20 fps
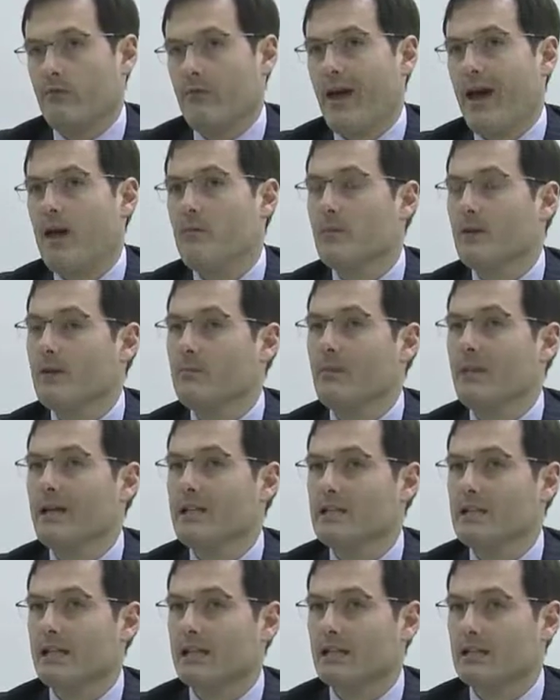family
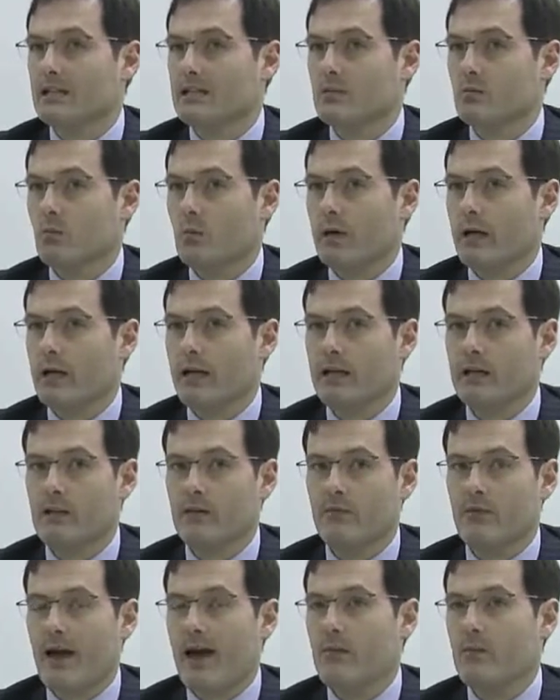meetings where
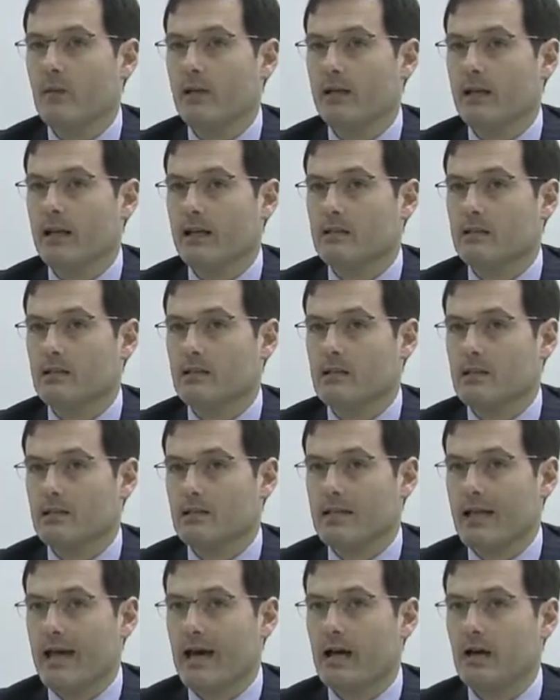the family get to
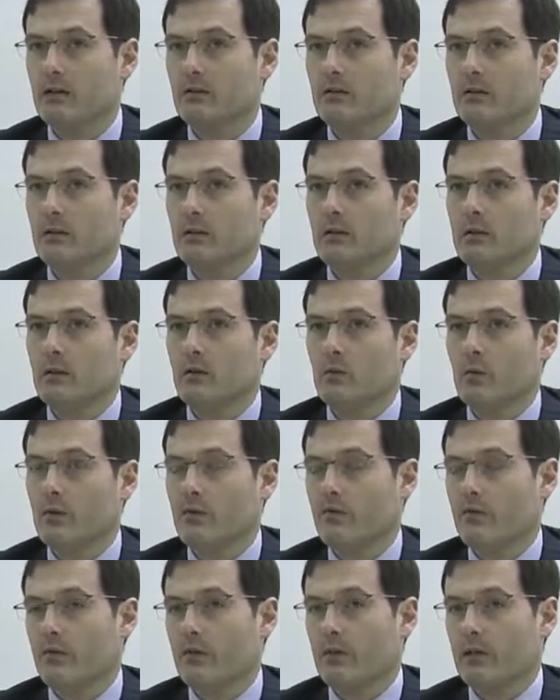sit down
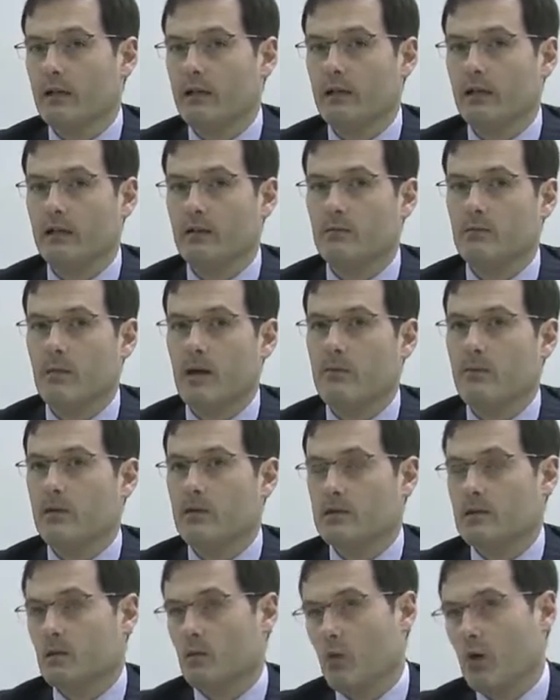with maybe
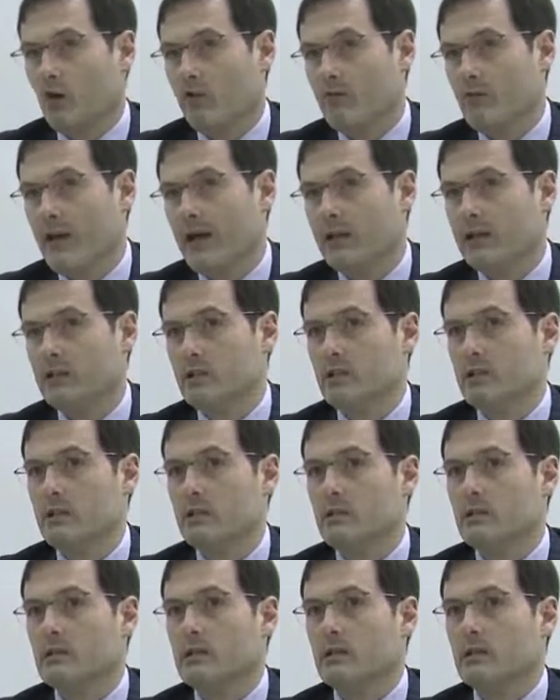it's the wealth
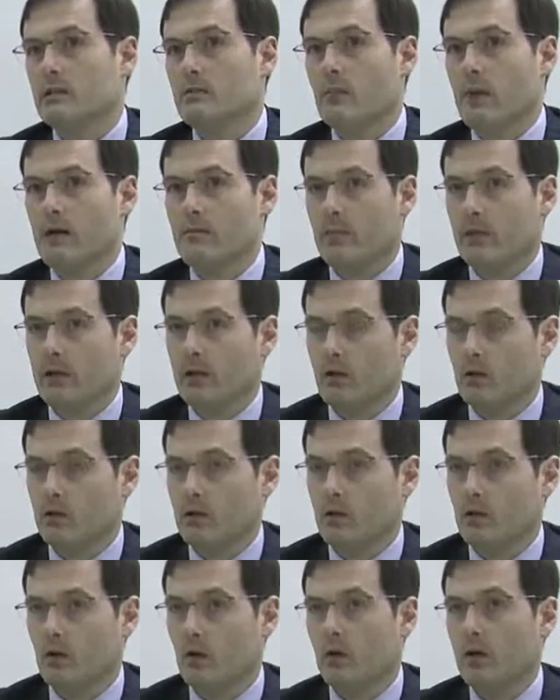managers, and it might
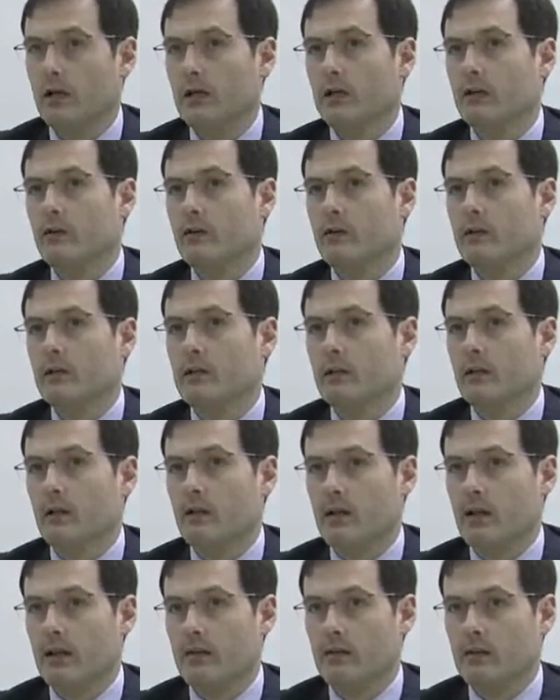include the lawyer and
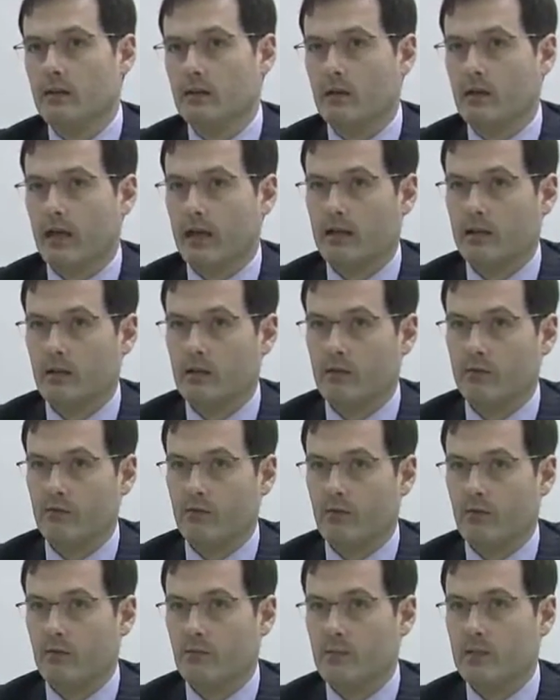
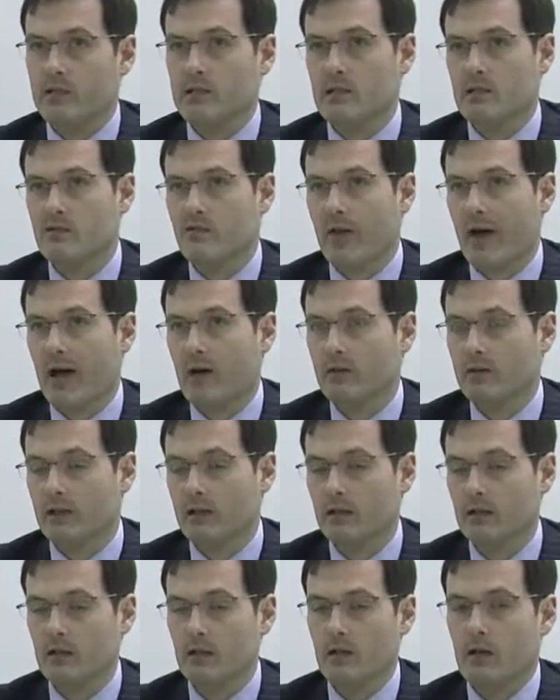the business
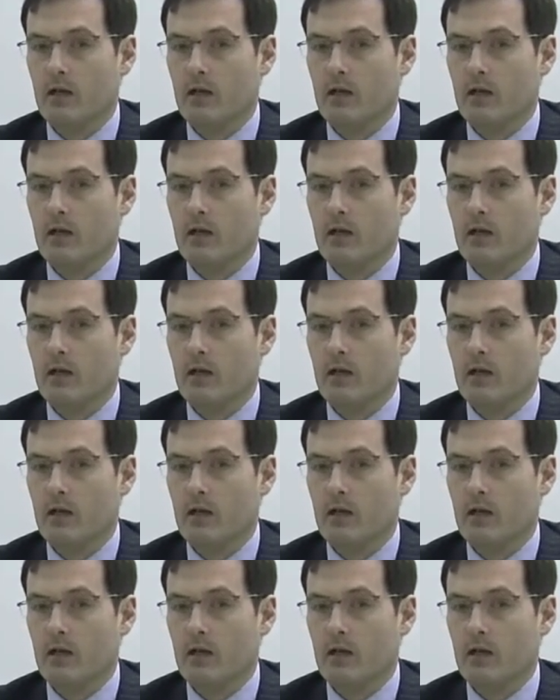founder,